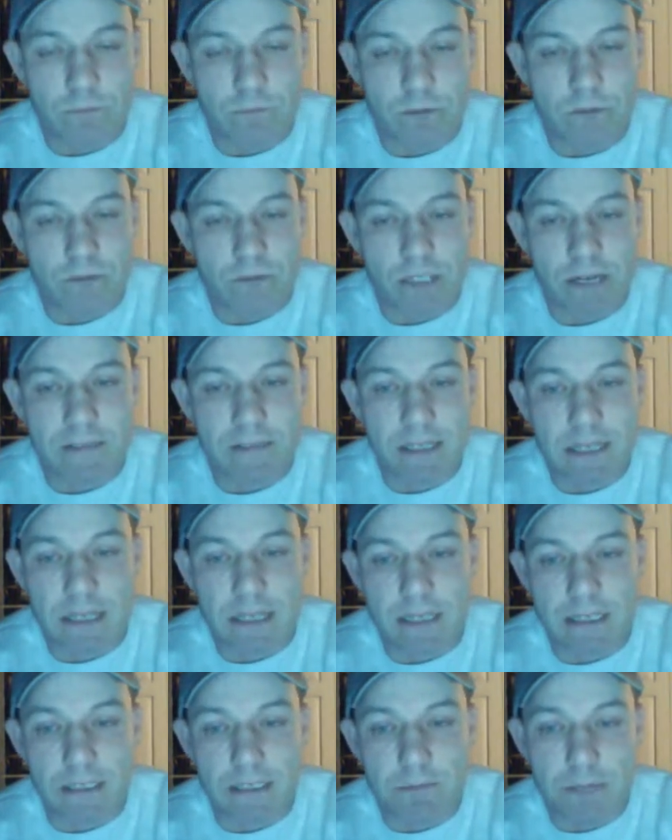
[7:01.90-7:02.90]
with
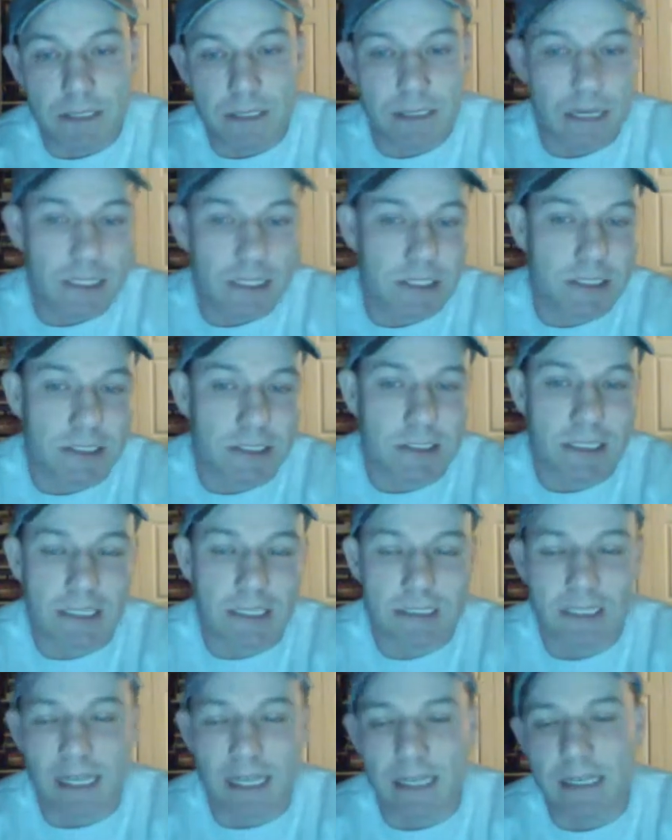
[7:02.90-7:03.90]
Cherokee Productions,
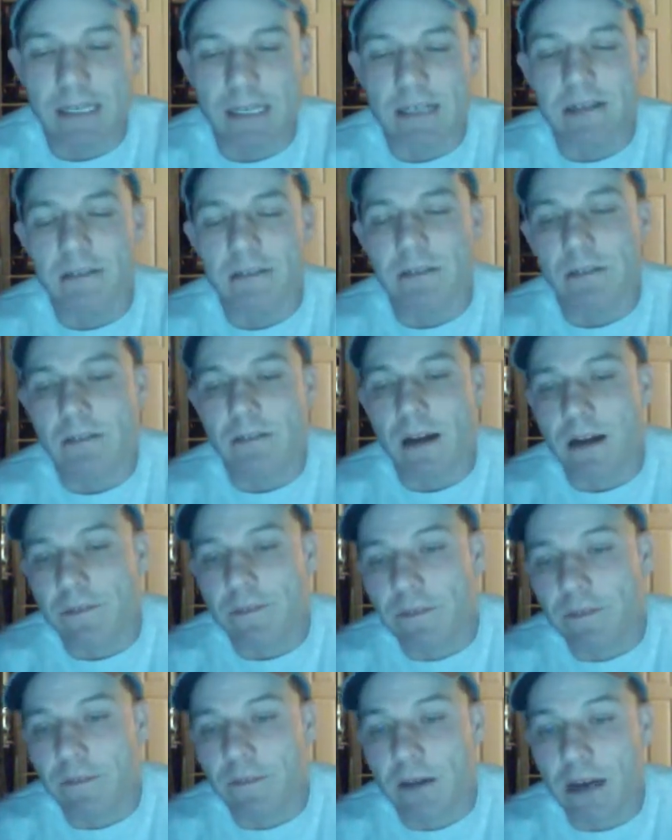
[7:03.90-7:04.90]
says like the
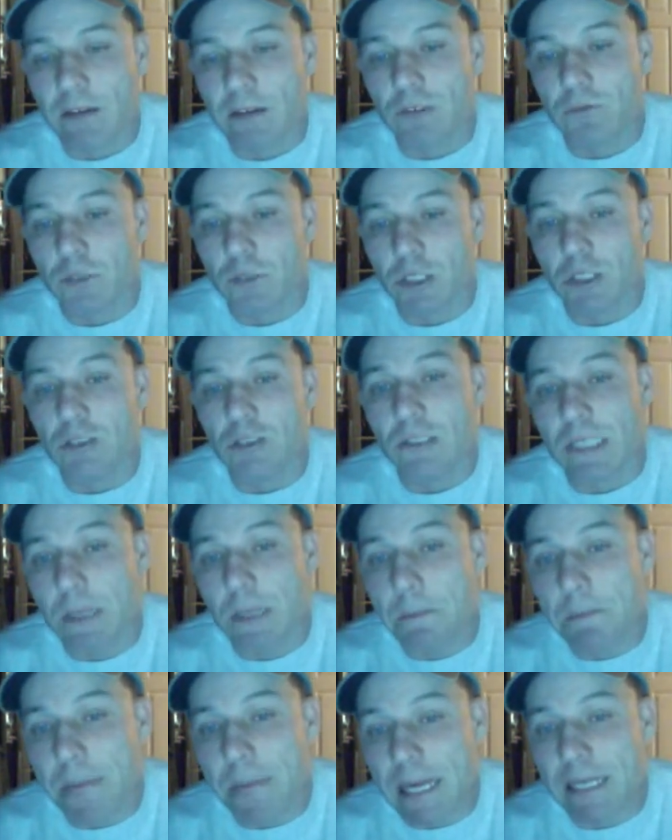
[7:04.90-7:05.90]
Rockford Files was
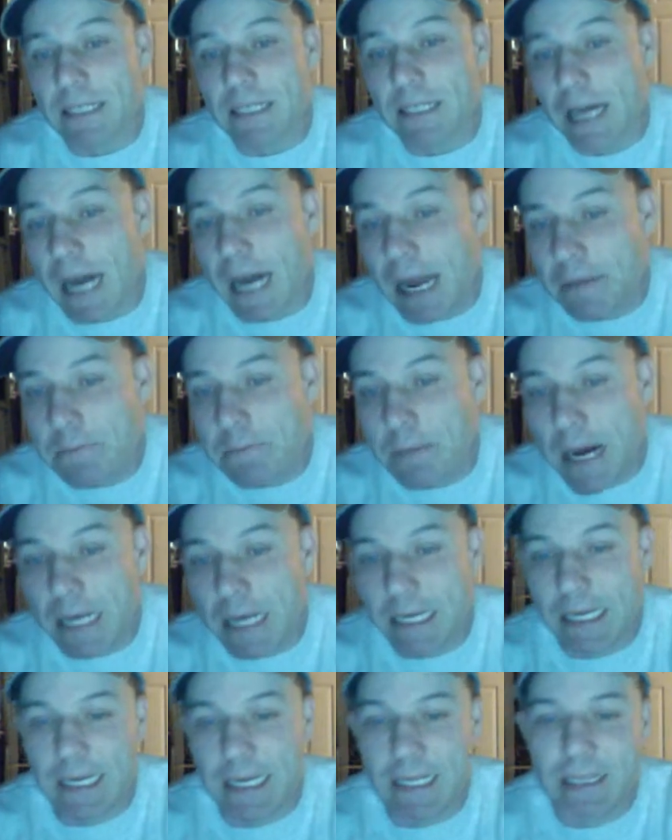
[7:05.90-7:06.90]
losing big time
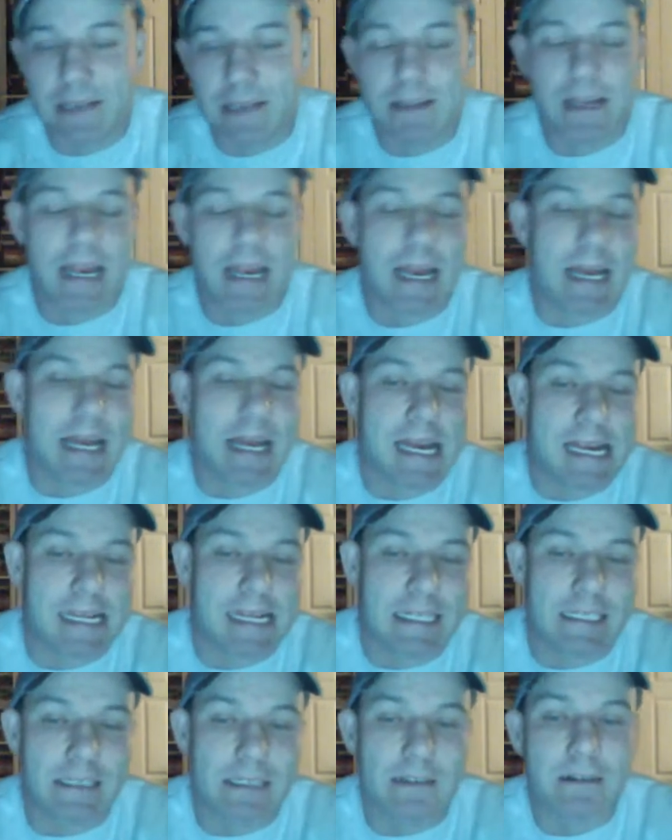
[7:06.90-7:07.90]
money.
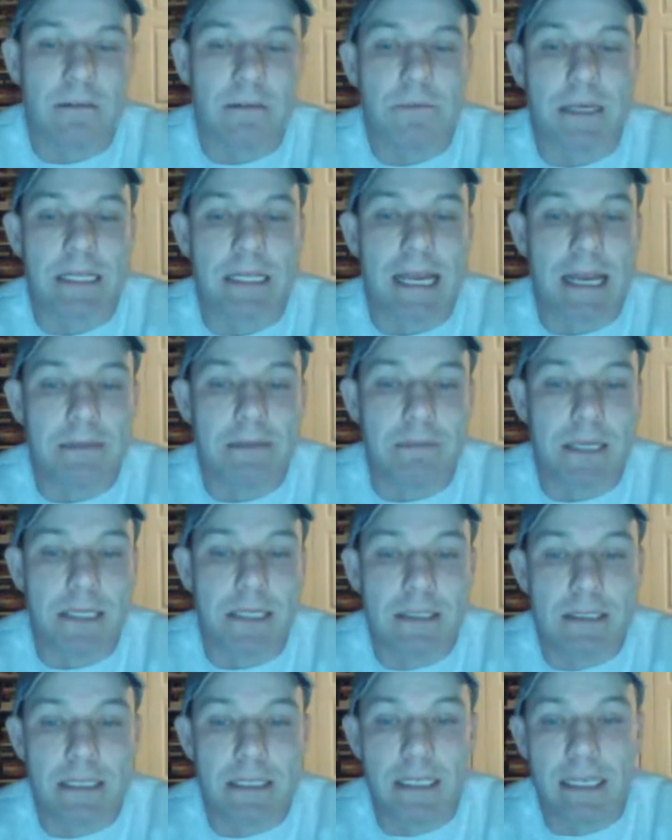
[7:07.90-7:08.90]
And but
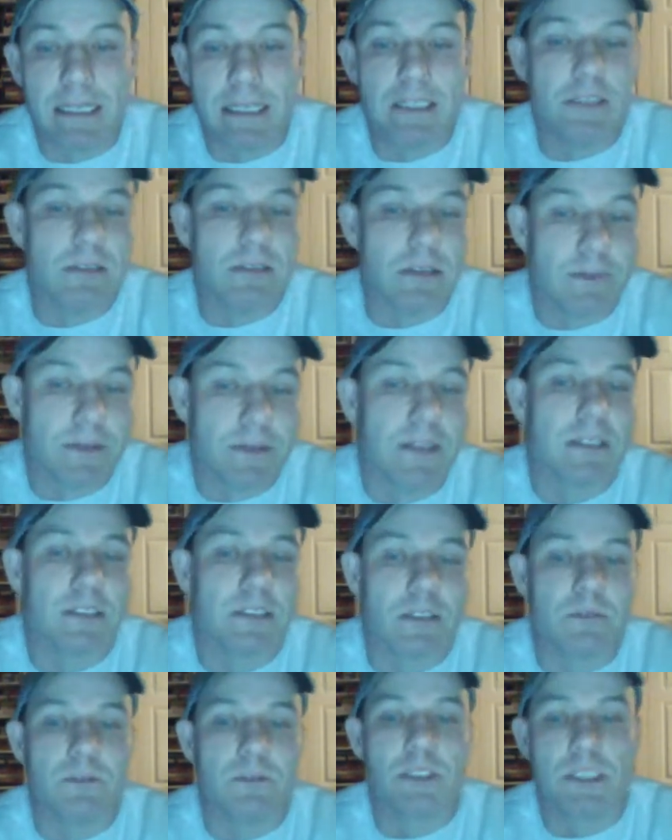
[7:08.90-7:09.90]
NBC and
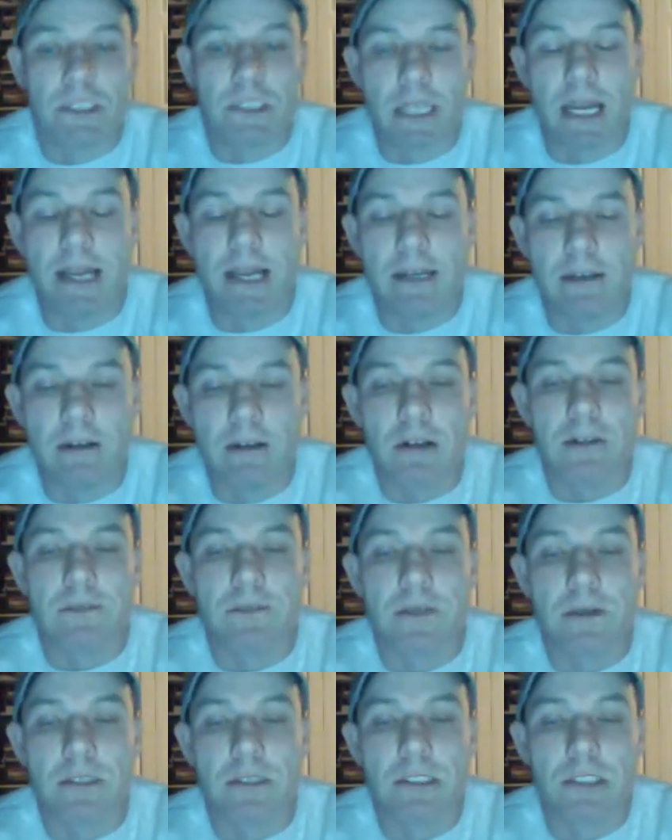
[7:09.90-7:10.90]
Universal was saying
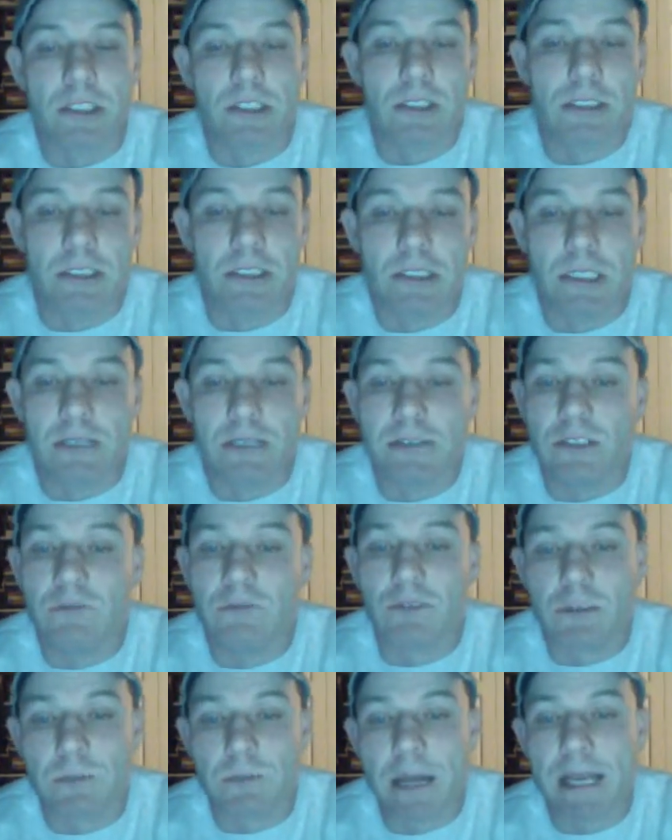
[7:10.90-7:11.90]
the
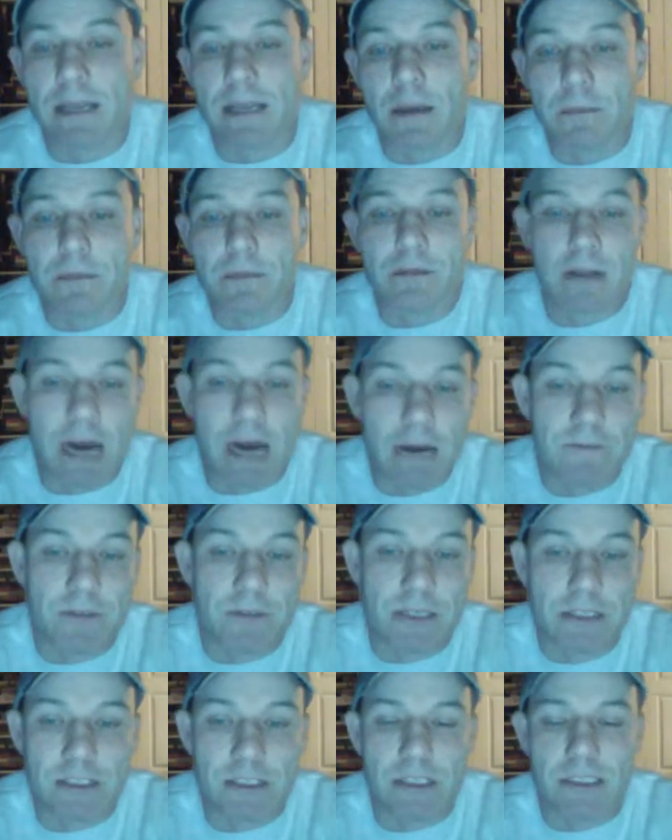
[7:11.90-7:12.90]
series was making a
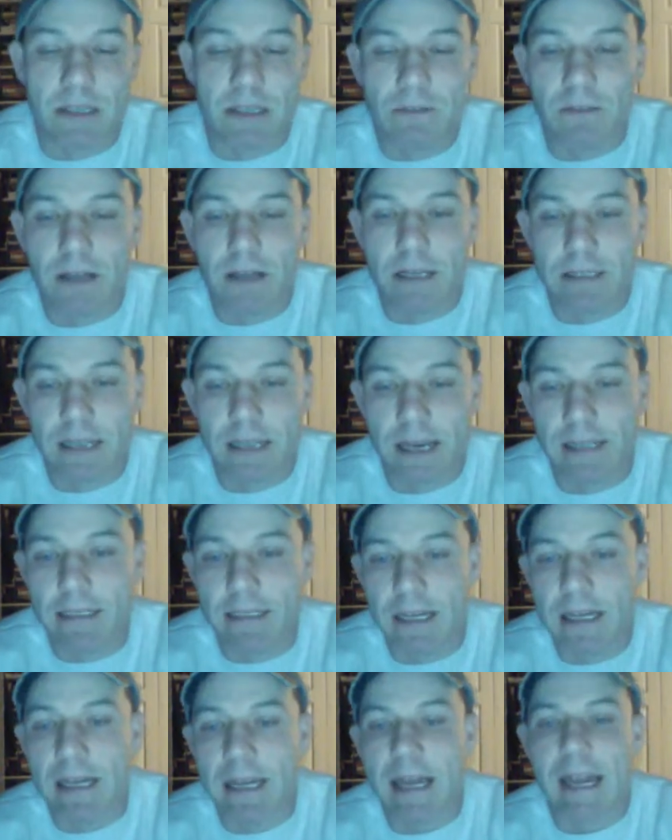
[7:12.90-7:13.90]
profit and stuff like
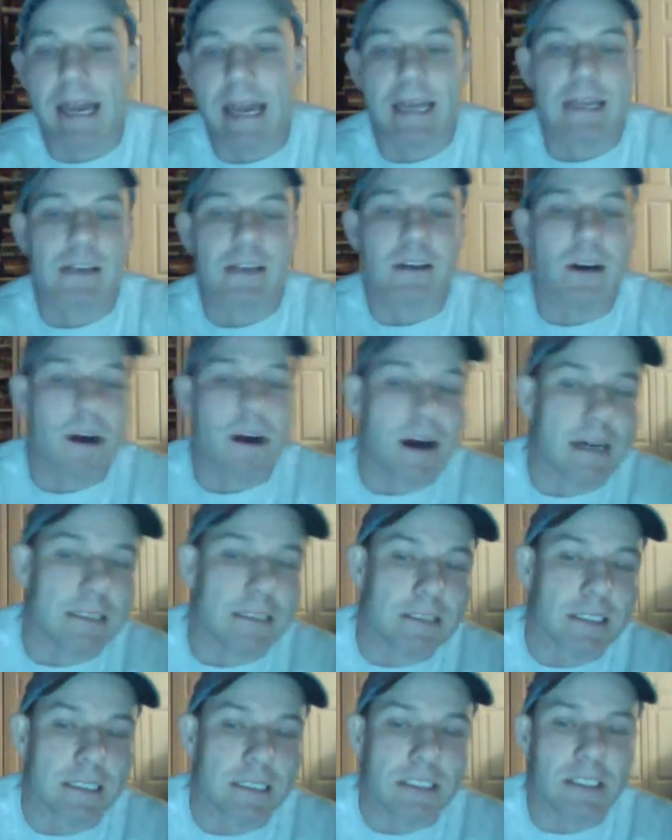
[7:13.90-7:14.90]
that, and it
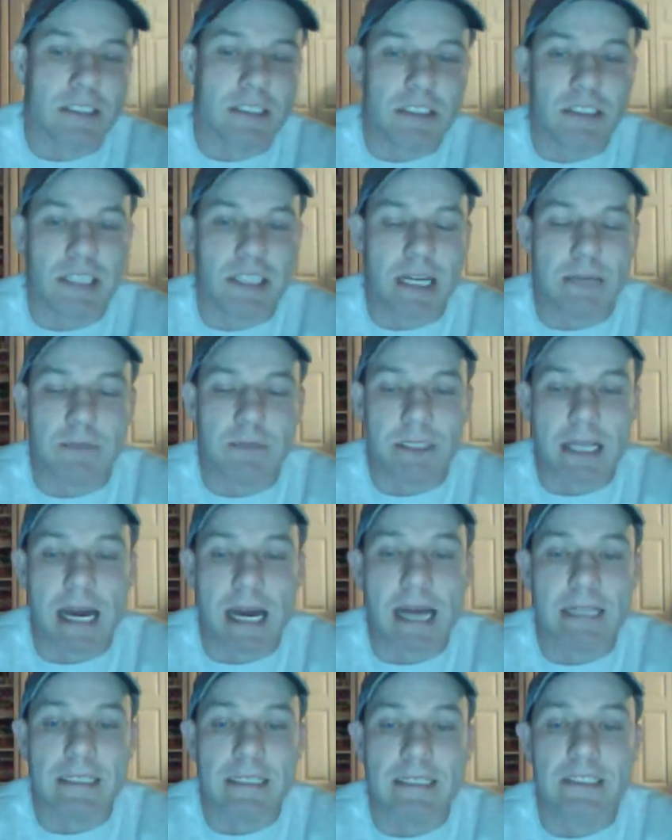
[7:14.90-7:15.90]
caused James
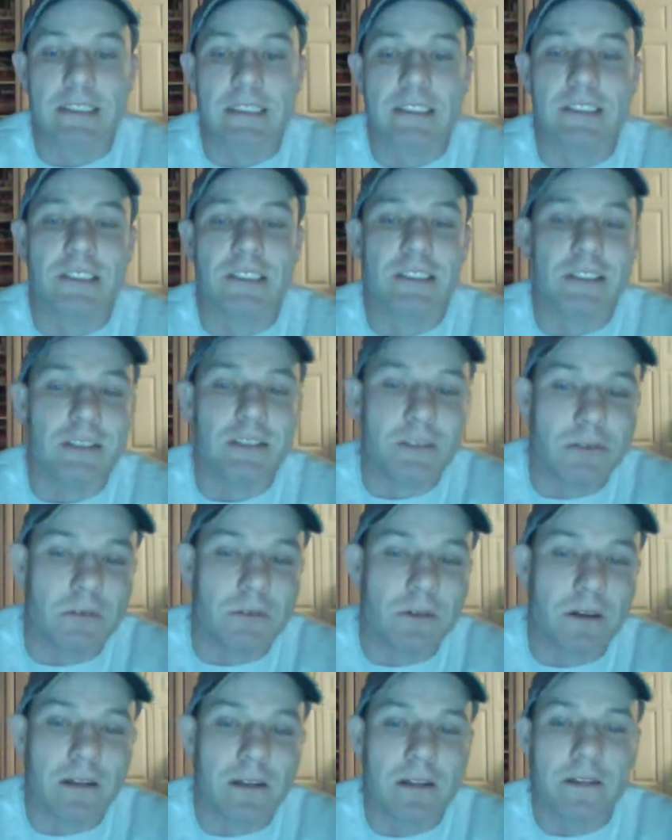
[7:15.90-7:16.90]
Gardner to
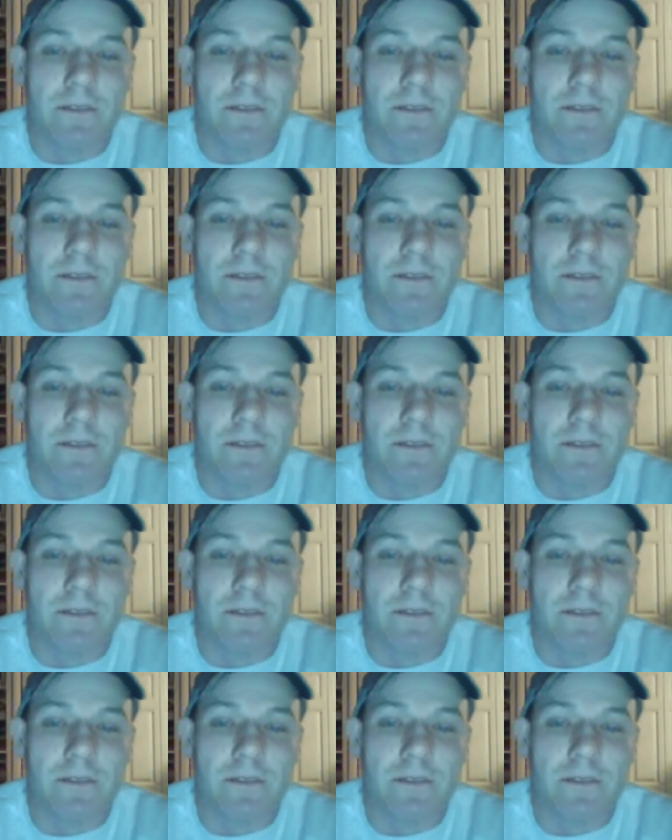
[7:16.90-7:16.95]
sue